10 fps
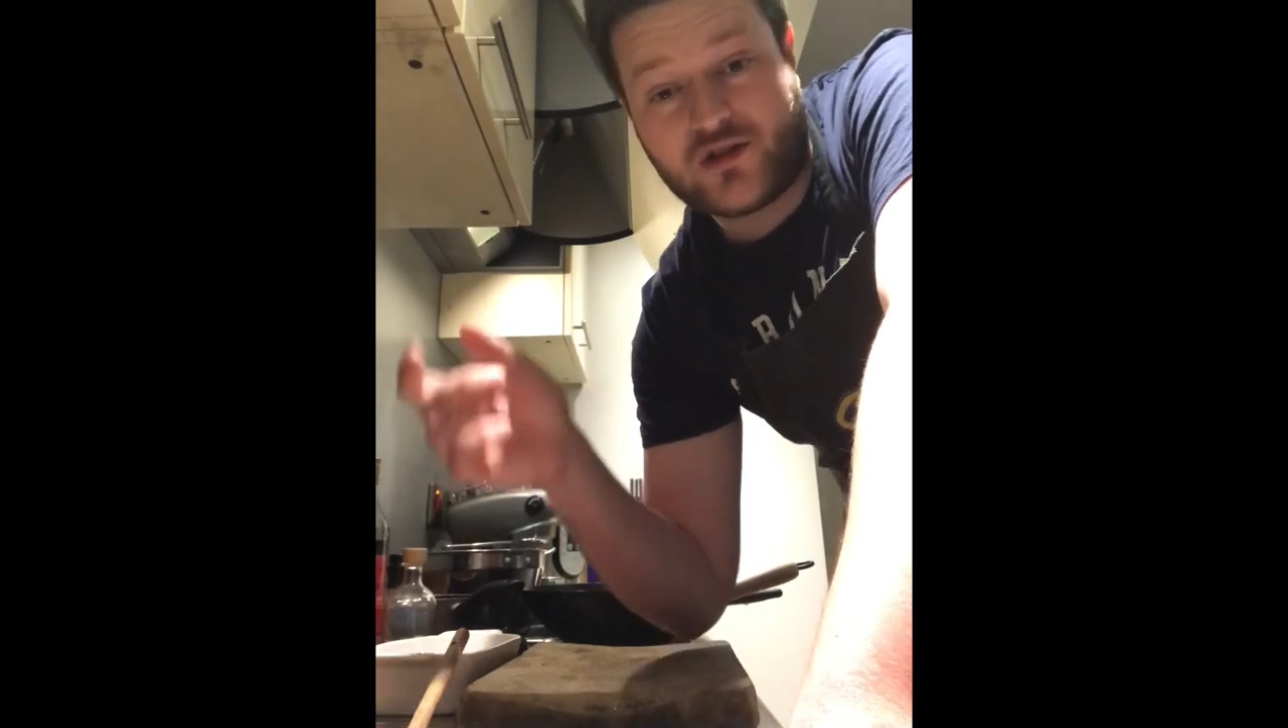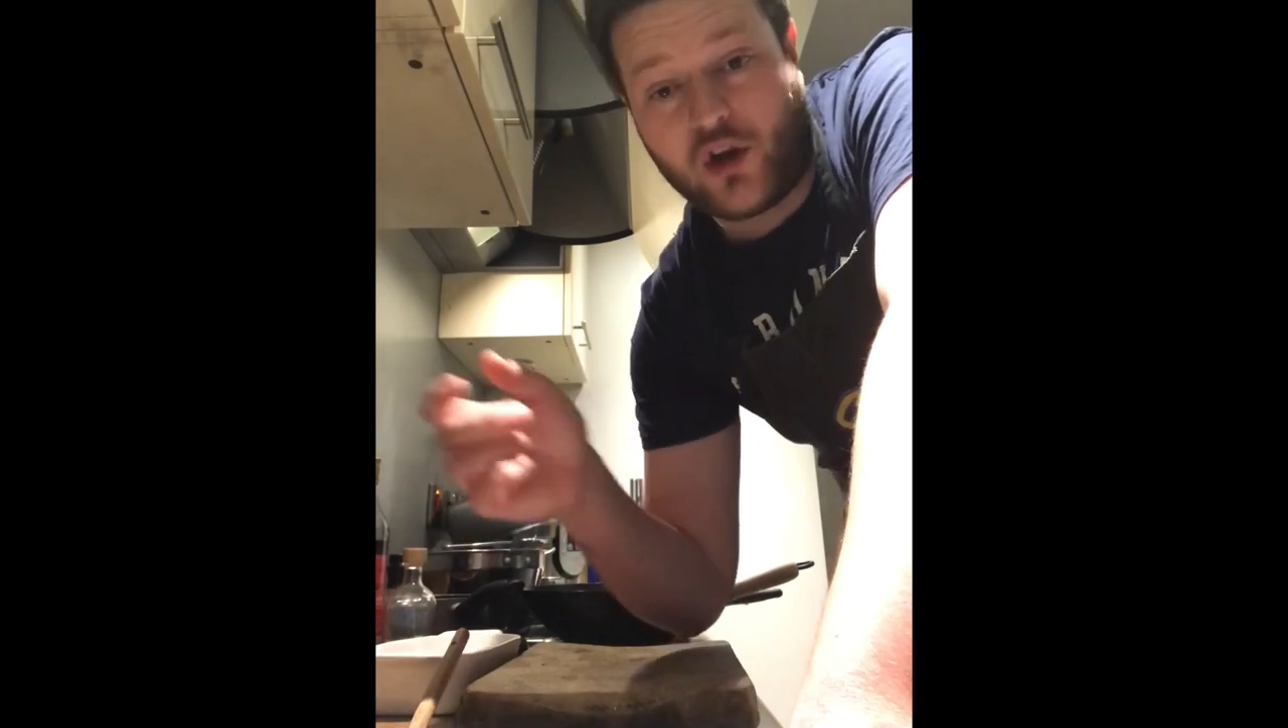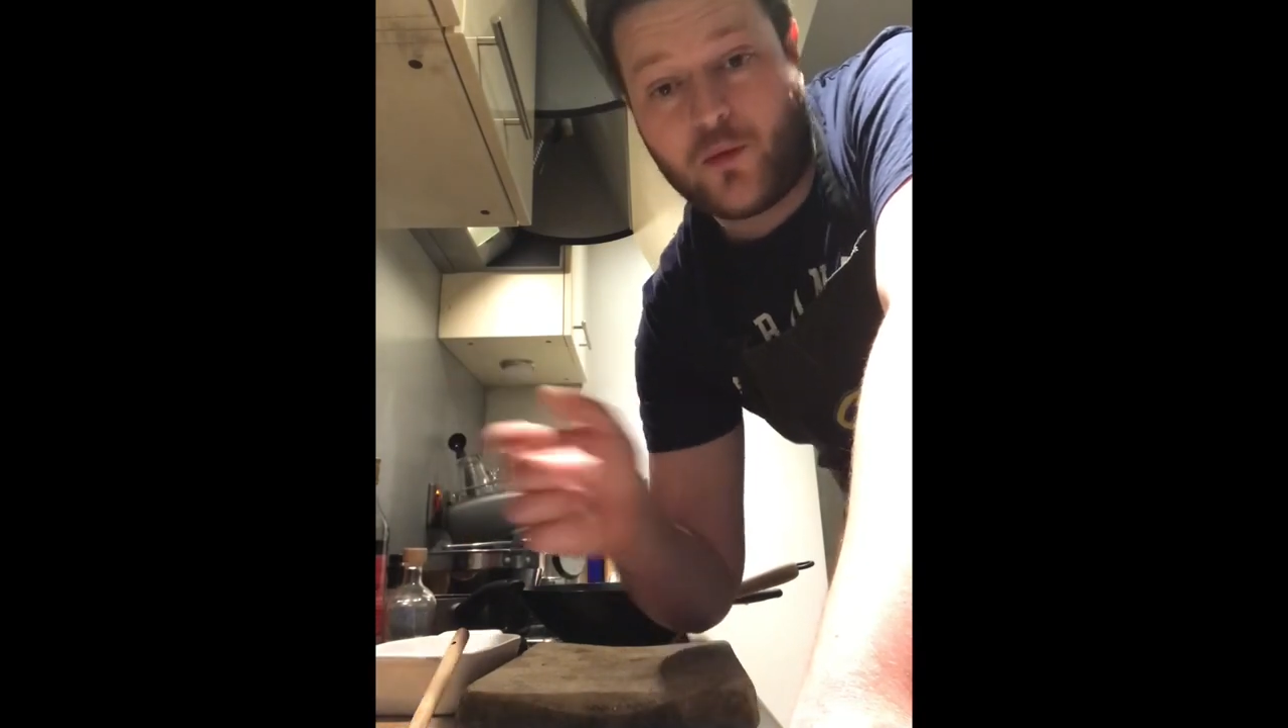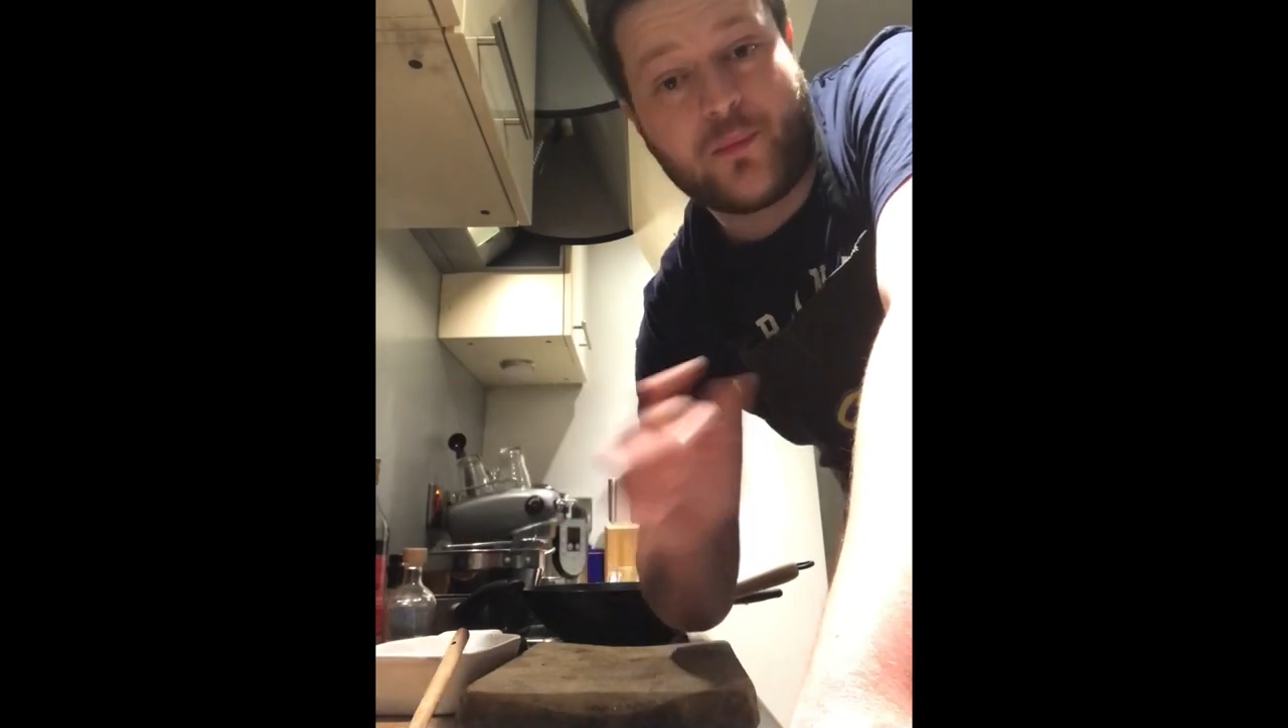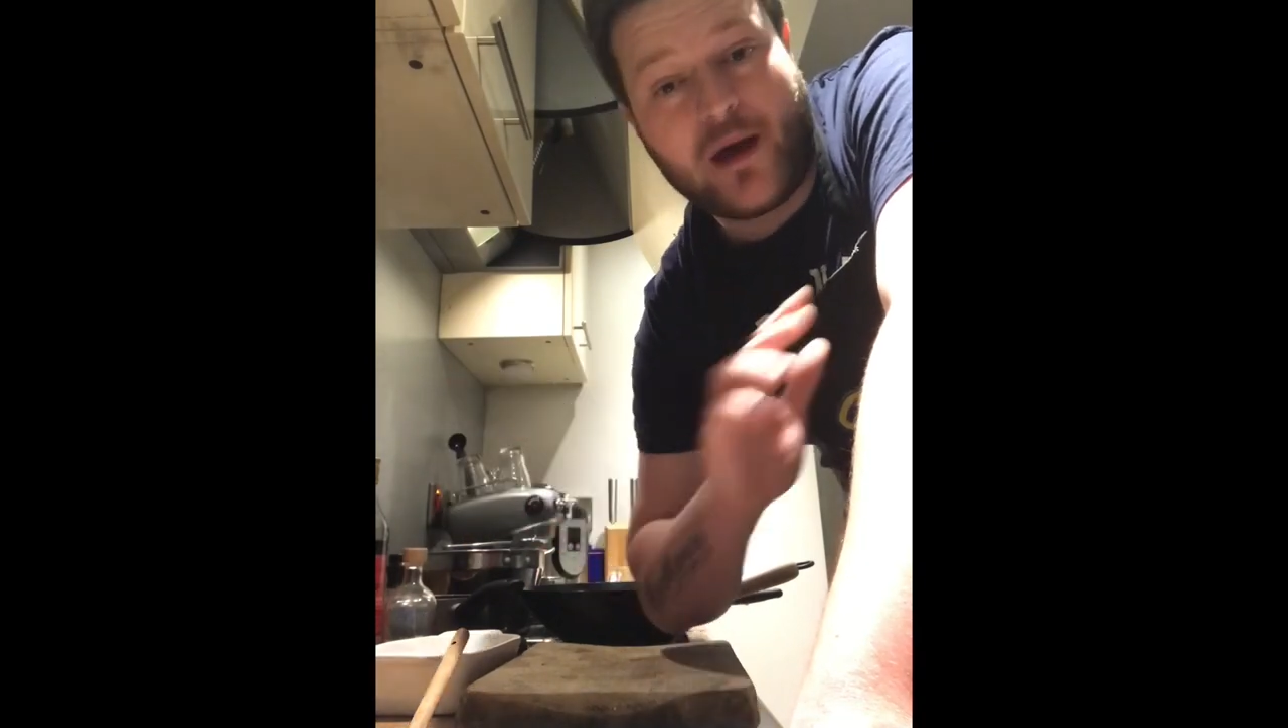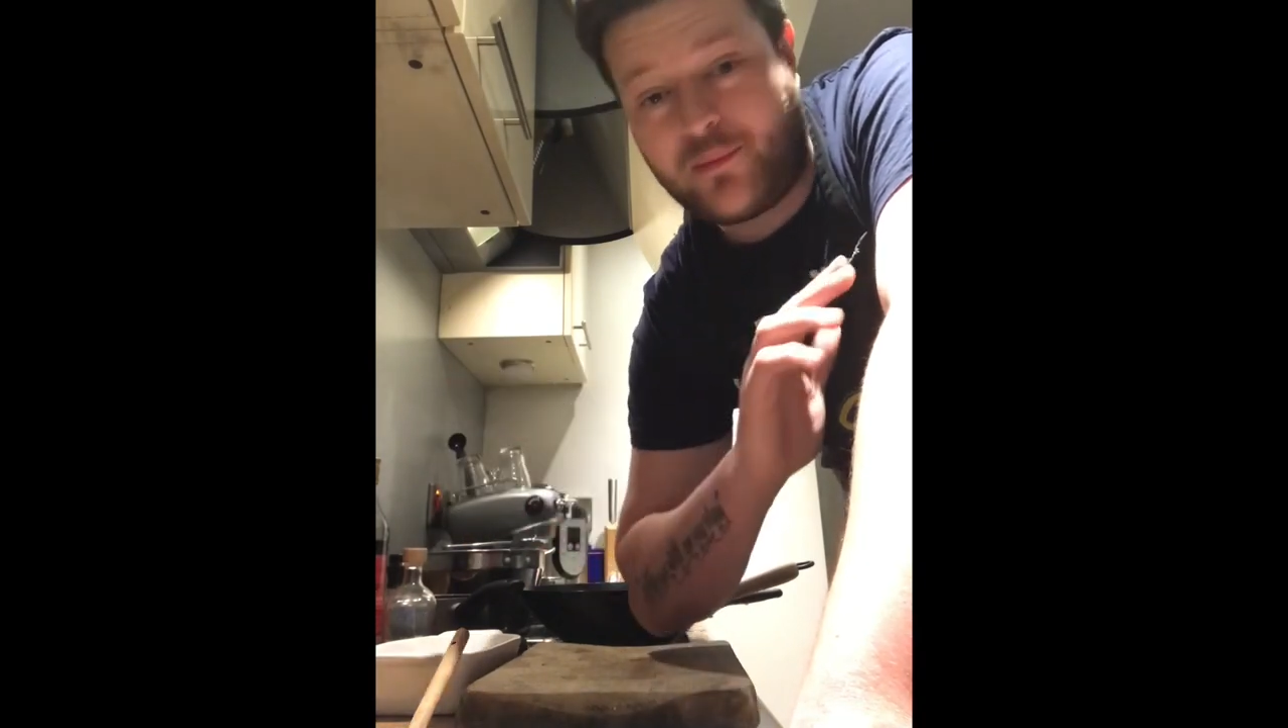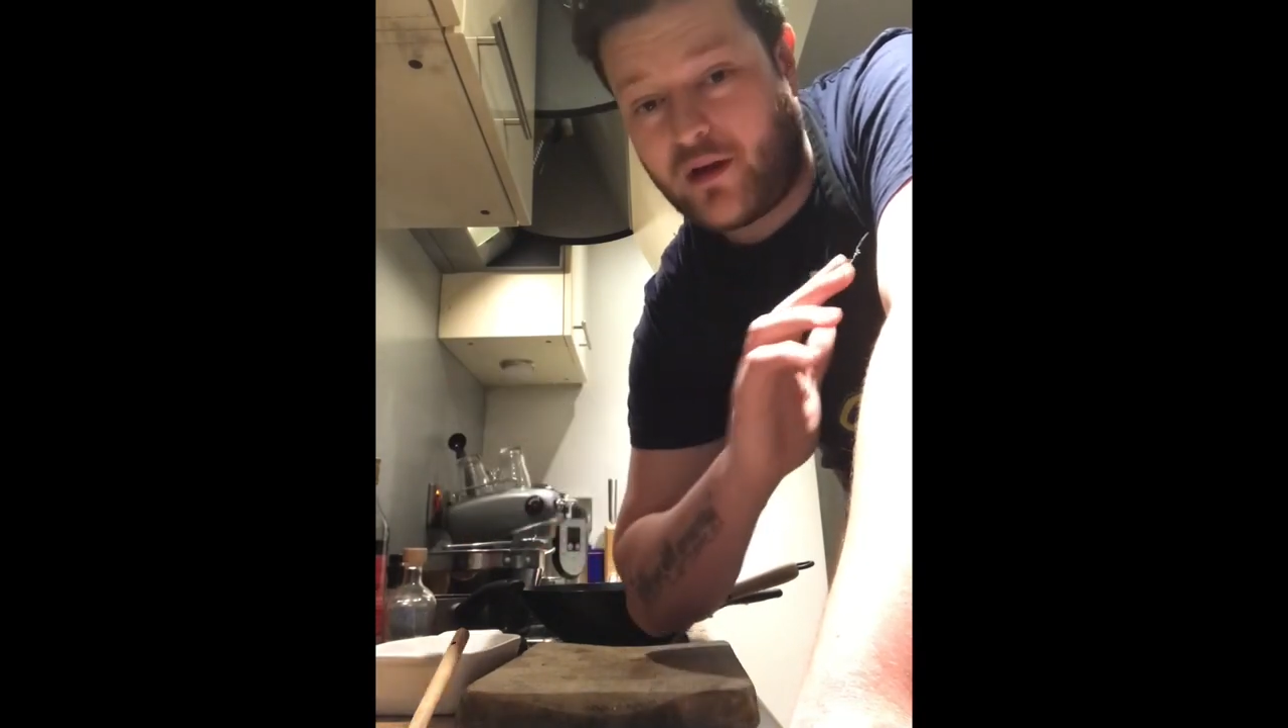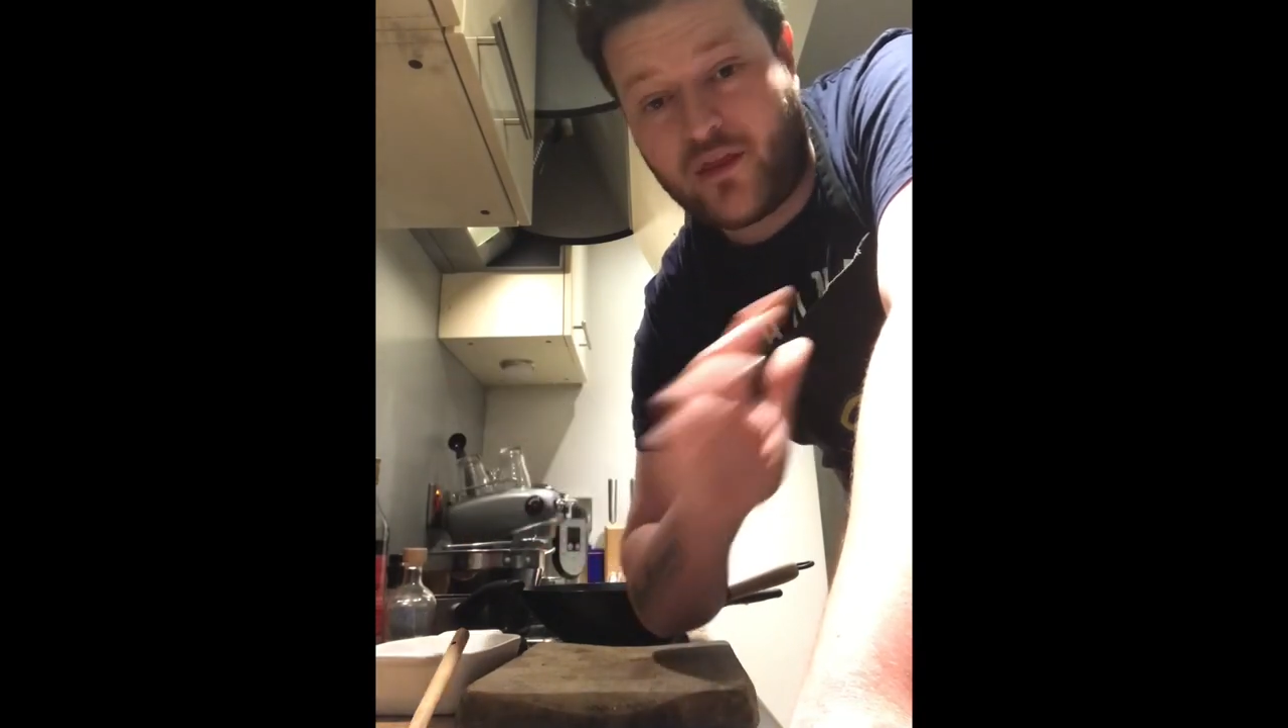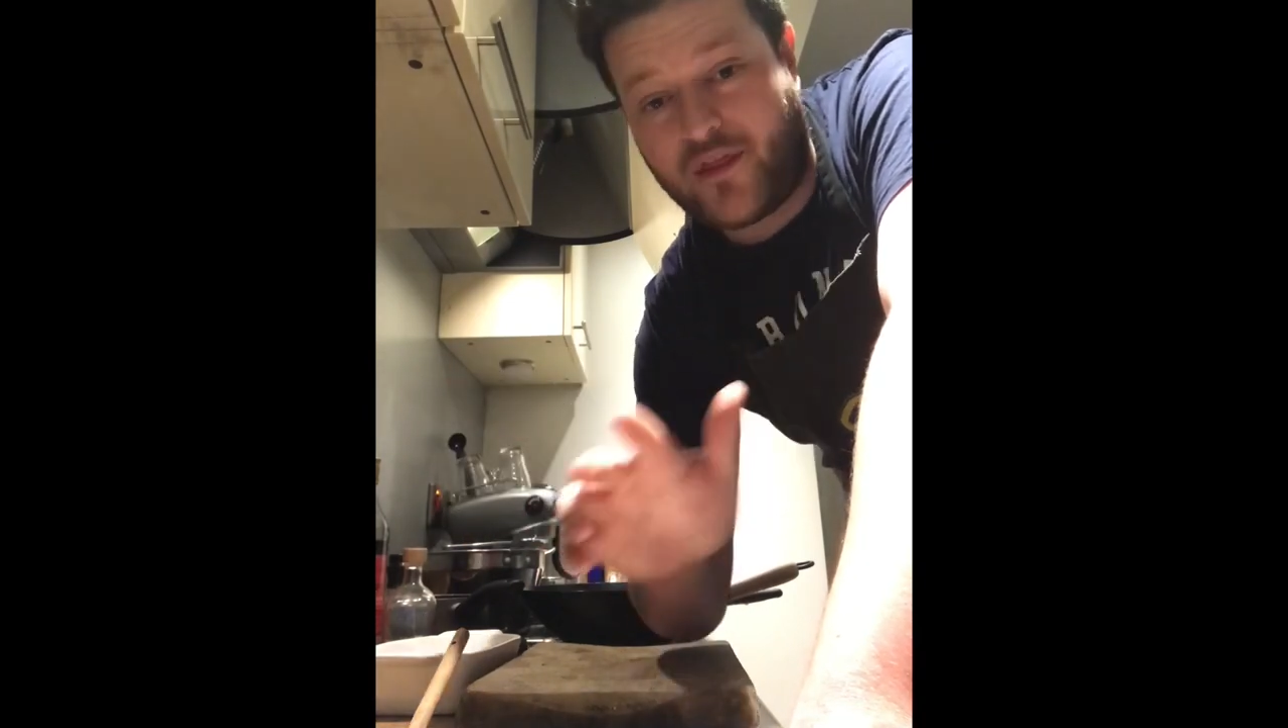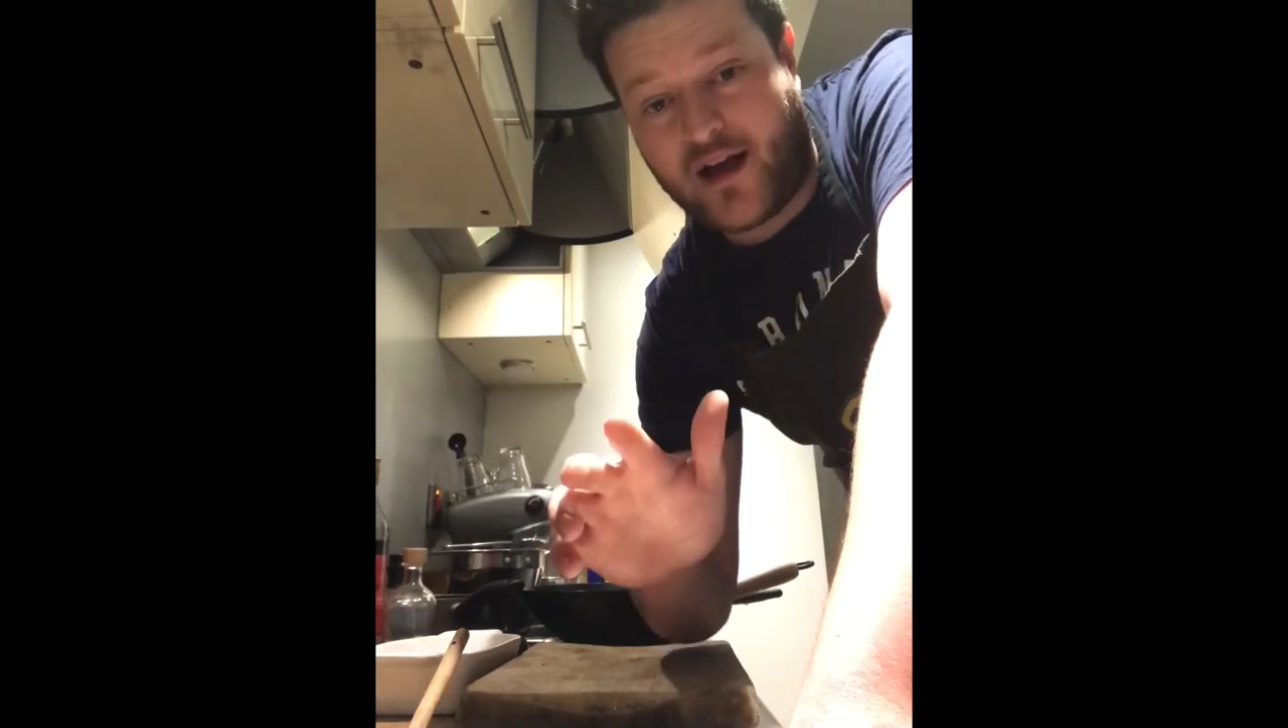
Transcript: salt and pepper,